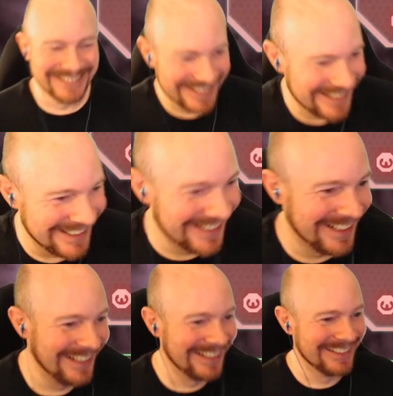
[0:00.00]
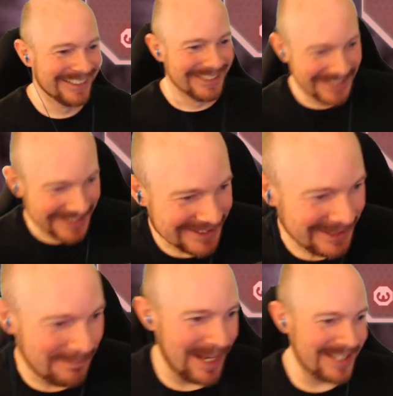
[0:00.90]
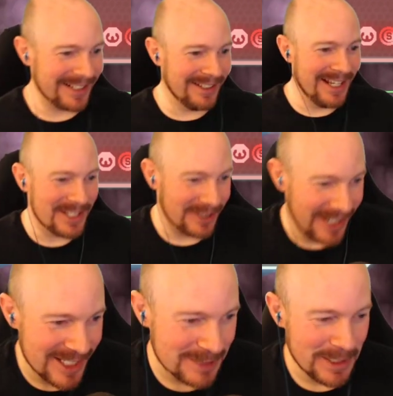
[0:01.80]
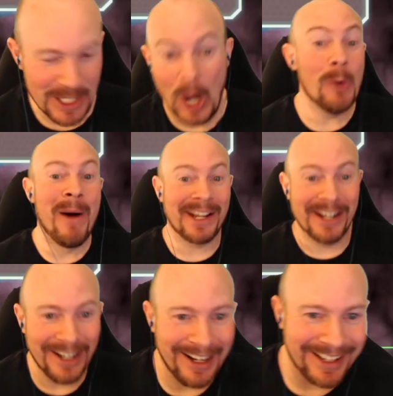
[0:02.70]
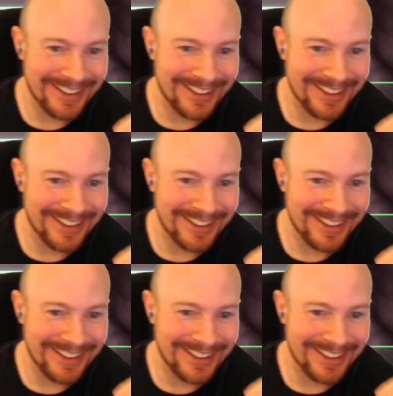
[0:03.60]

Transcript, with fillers: uh Basic laser ASB. Oh my god.